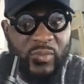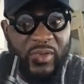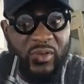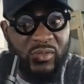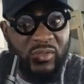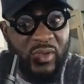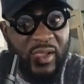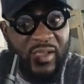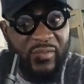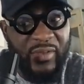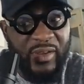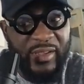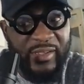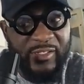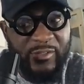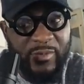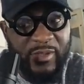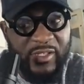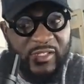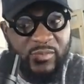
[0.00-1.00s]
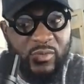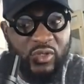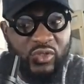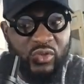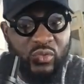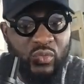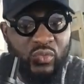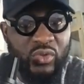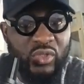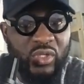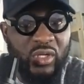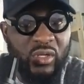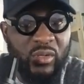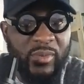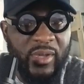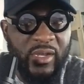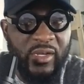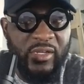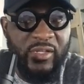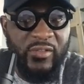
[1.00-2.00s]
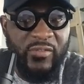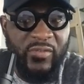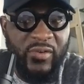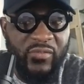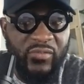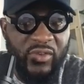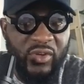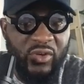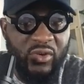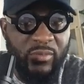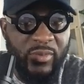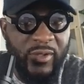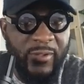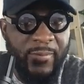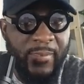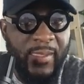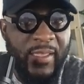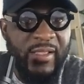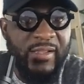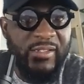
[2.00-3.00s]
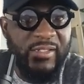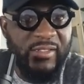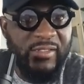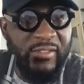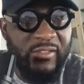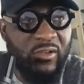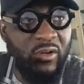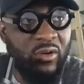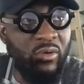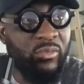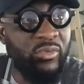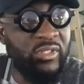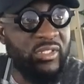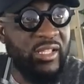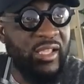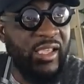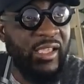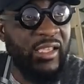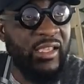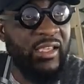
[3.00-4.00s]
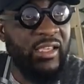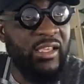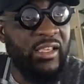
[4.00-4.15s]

We also have an expense module we'll talk about in a different video, but this is almost like